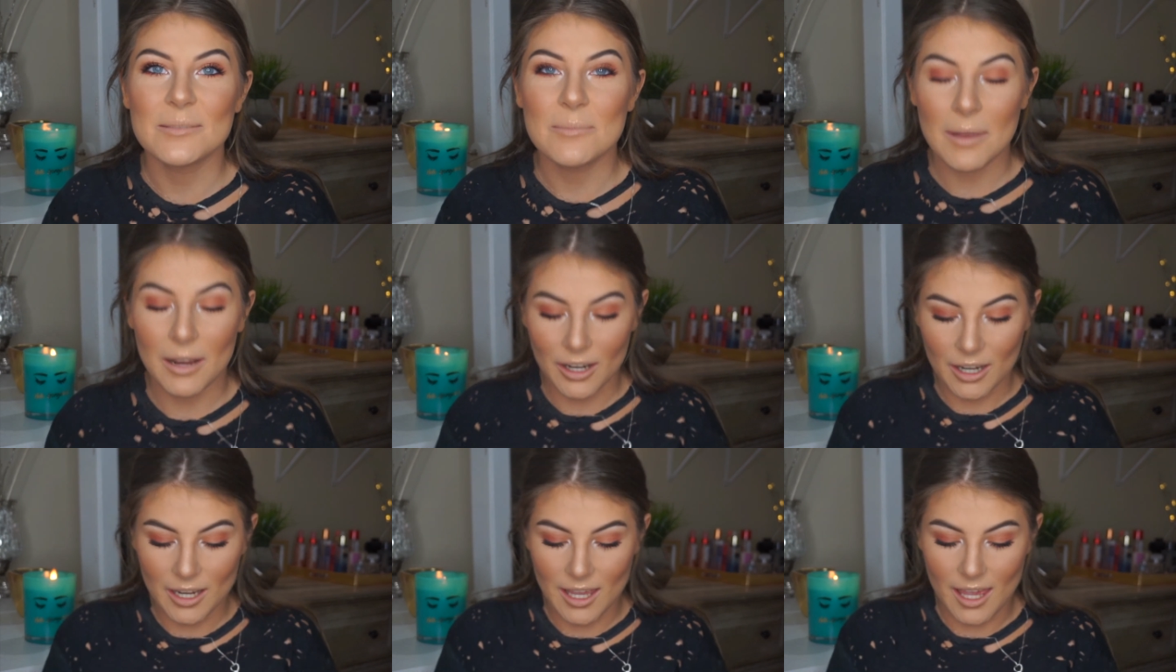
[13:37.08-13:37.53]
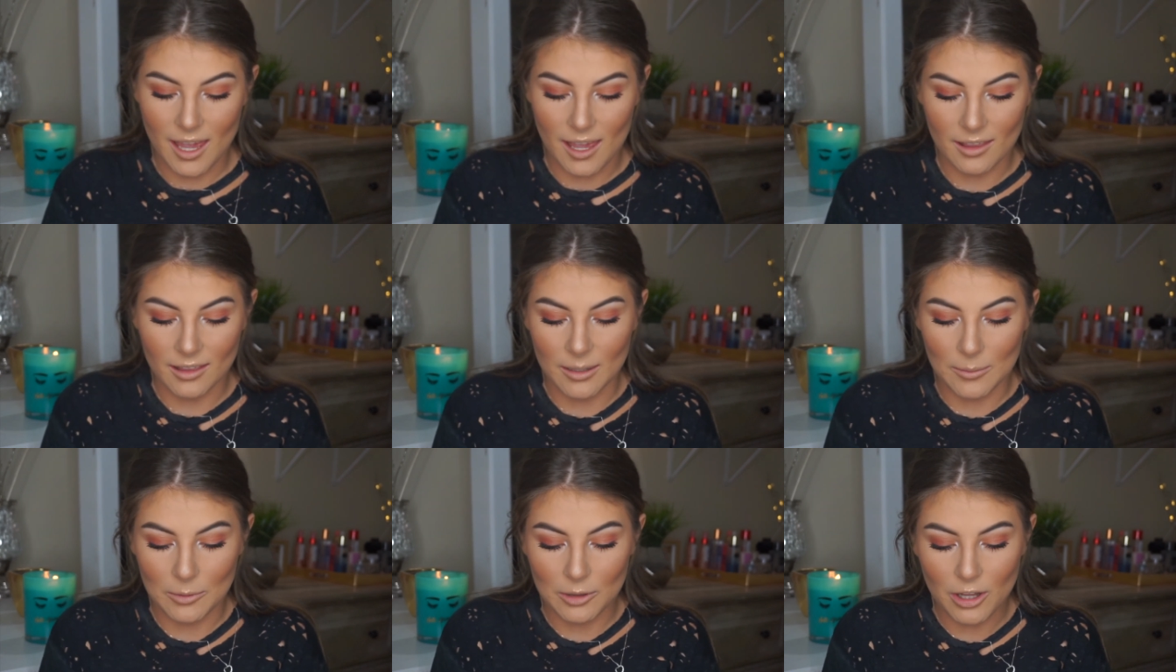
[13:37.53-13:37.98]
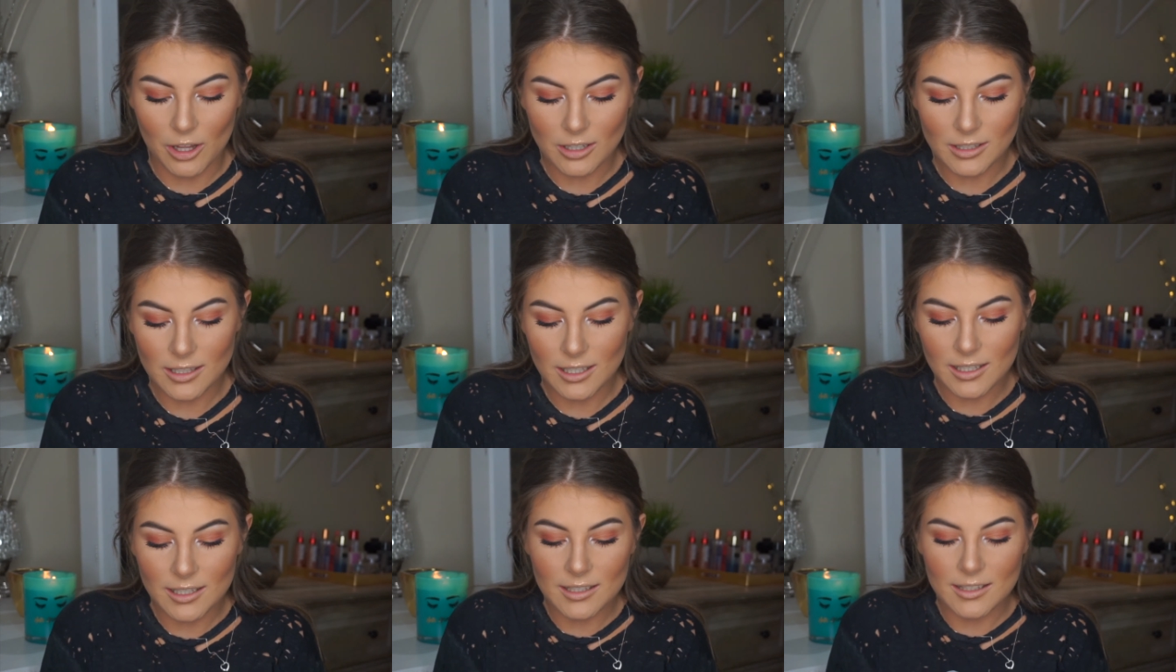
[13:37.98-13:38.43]
Mary Kay lip
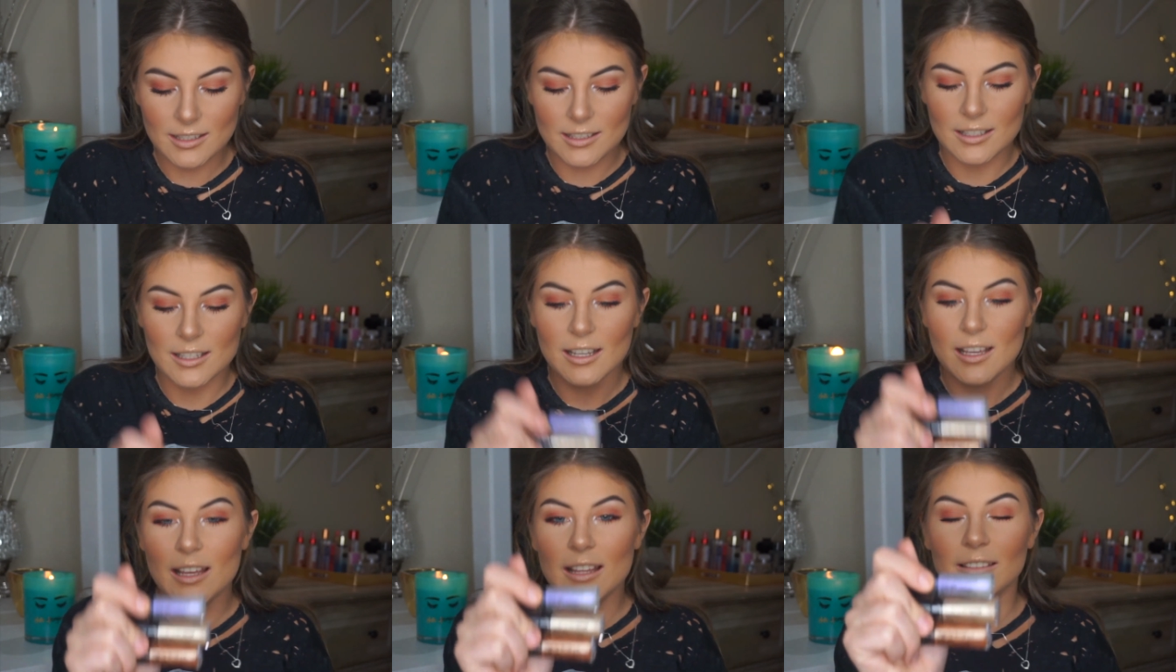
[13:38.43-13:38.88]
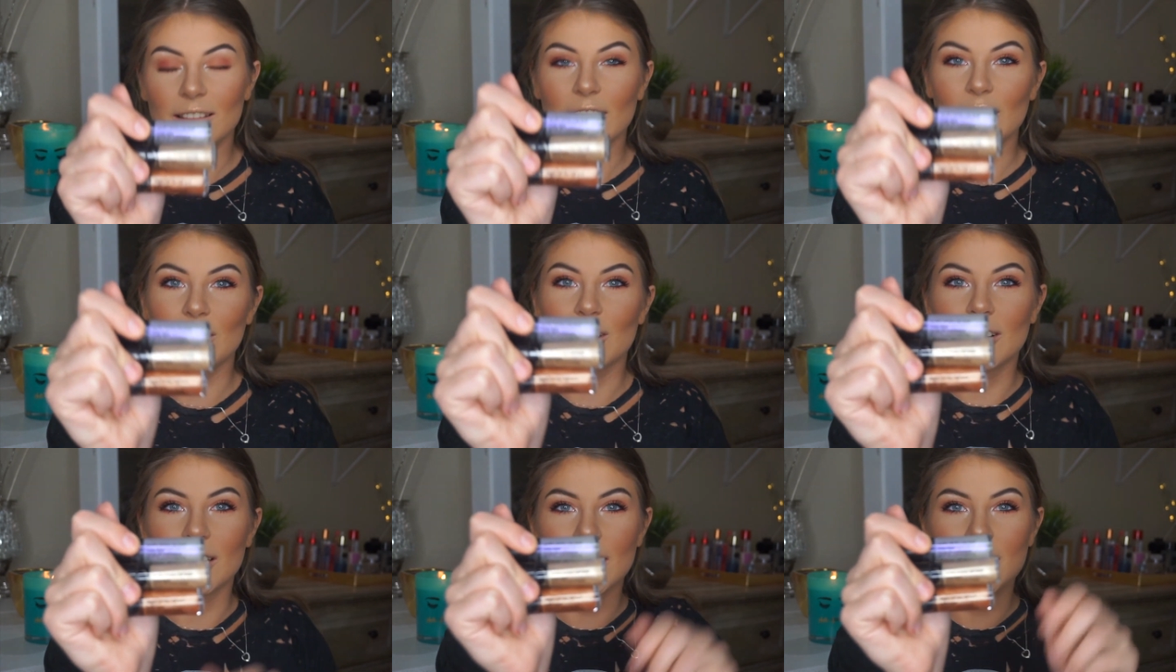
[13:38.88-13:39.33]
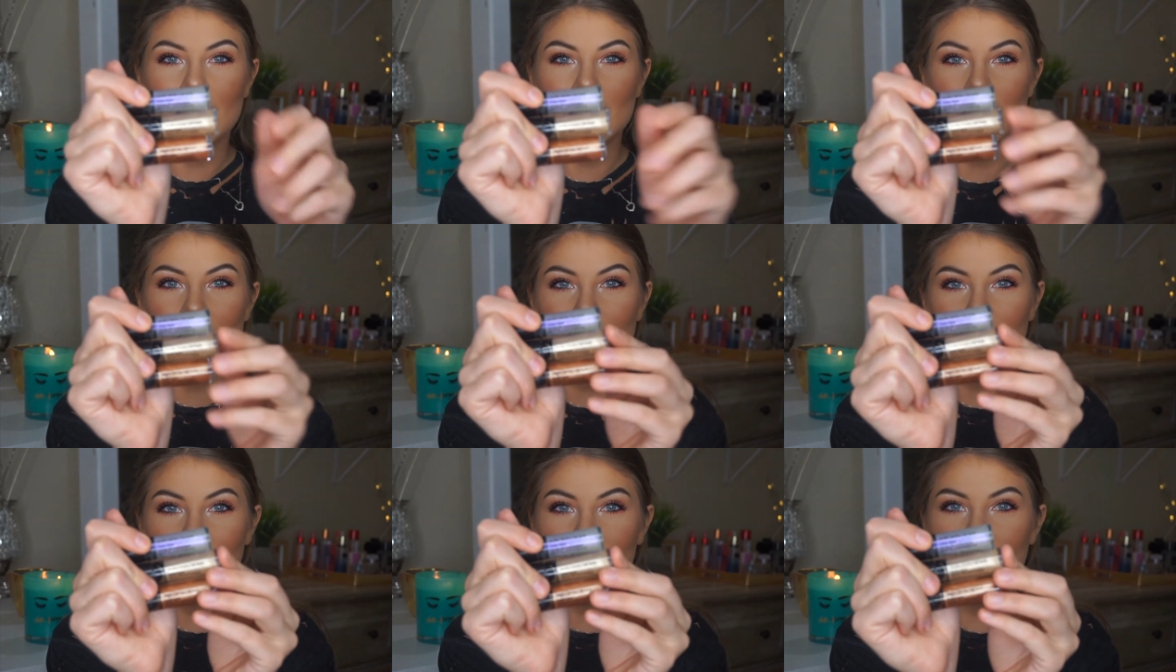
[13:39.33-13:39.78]
glosses. They look like
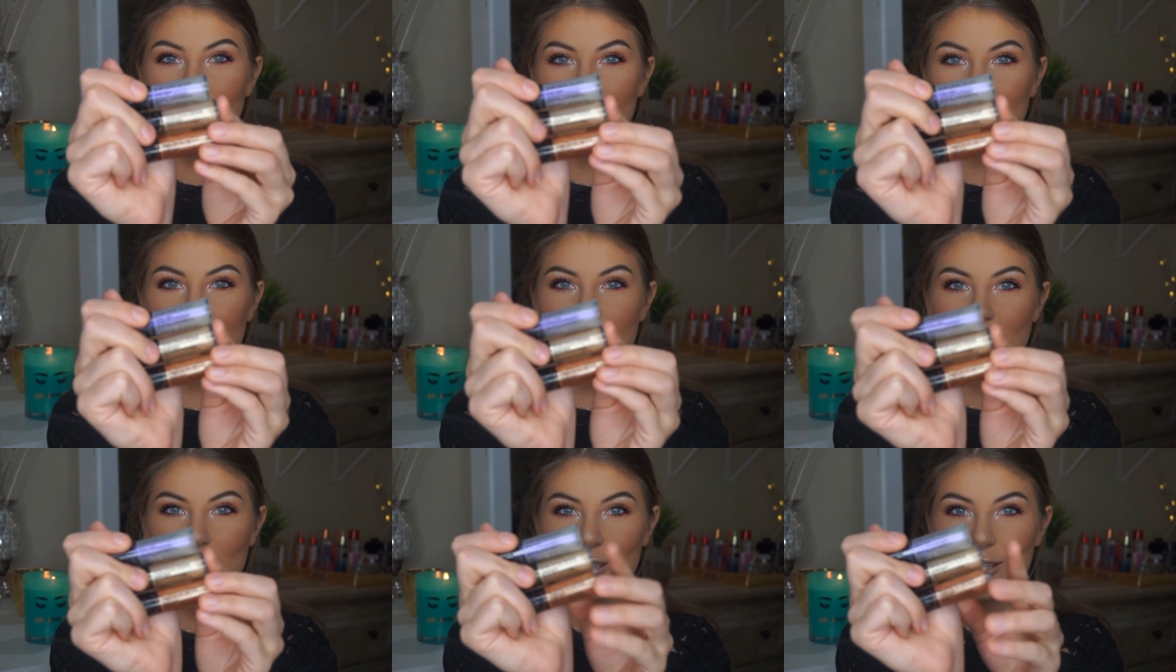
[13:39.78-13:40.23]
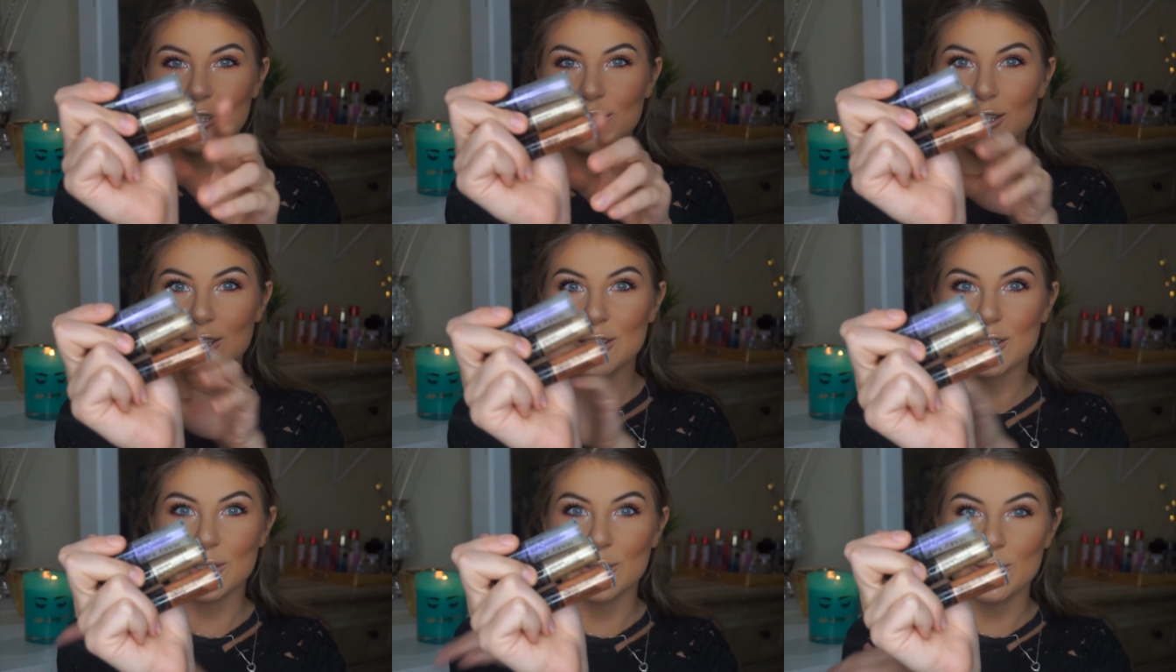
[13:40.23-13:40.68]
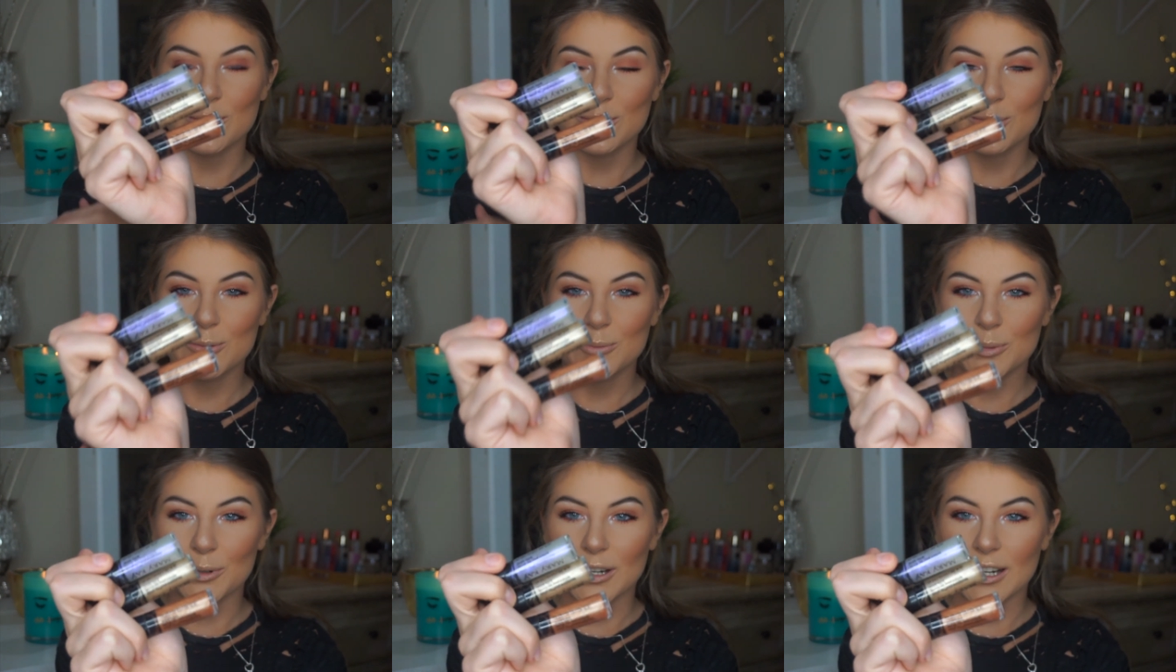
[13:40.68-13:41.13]
this. They're
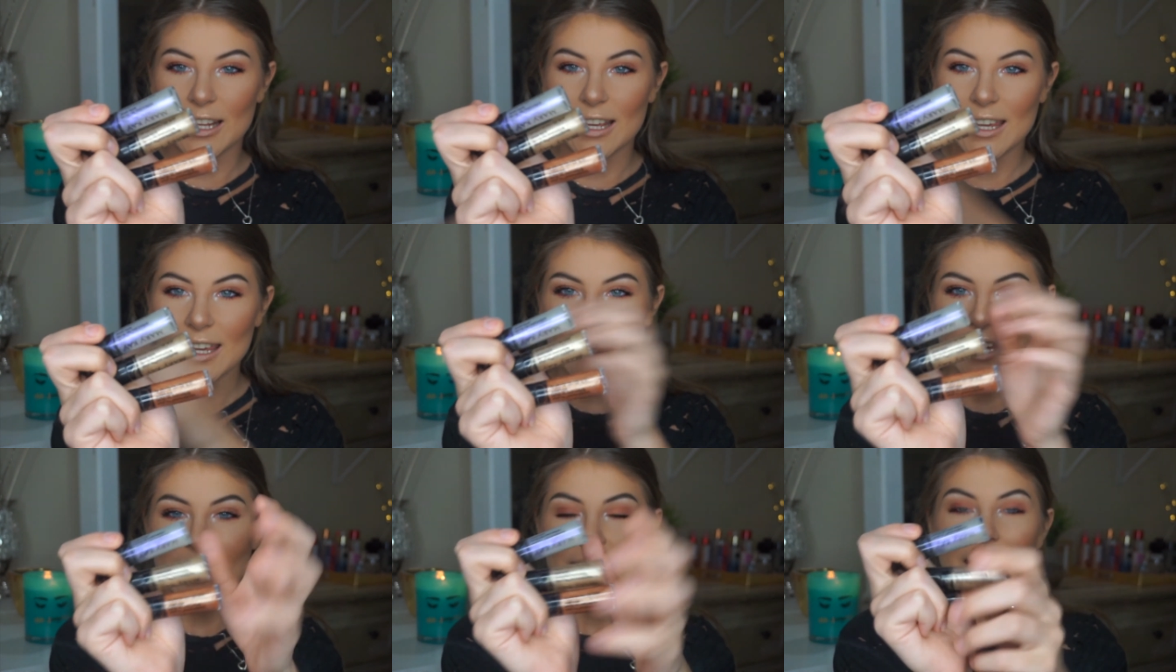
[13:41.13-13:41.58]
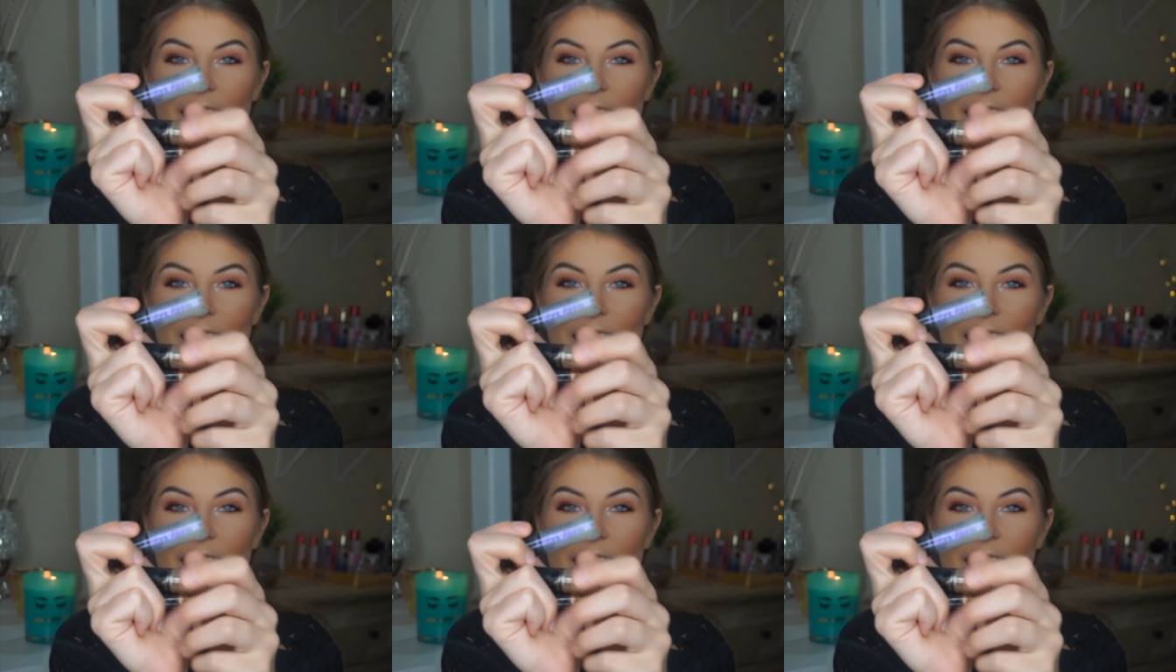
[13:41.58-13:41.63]
so pretty.